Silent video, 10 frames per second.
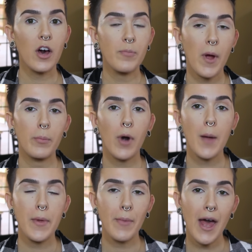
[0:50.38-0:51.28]
off by
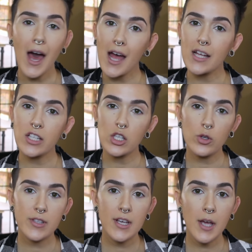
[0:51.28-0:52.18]
priming my eyes
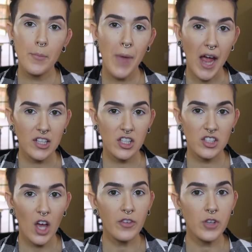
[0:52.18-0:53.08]
using MAC's
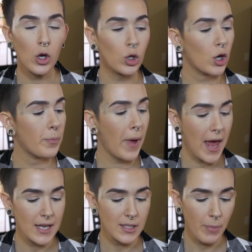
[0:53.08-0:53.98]
Soft Ochre
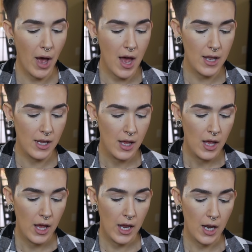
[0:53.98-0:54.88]
Paint Pot,
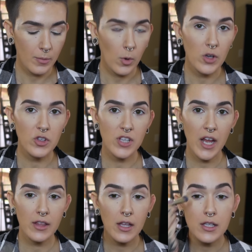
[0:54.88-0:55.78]
and I'm going to
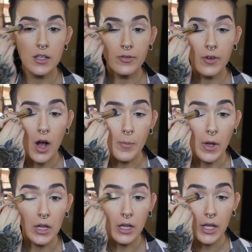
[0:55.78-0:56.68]
take this from
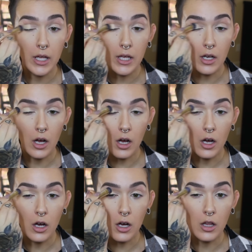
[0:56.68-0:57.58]
lid
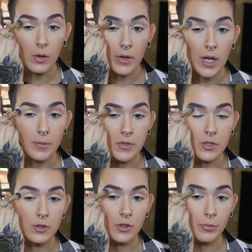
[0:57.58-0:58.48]
all the way up
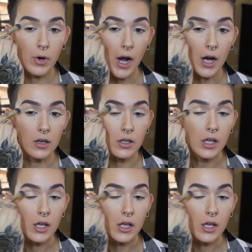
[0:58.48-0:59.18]
to the brow.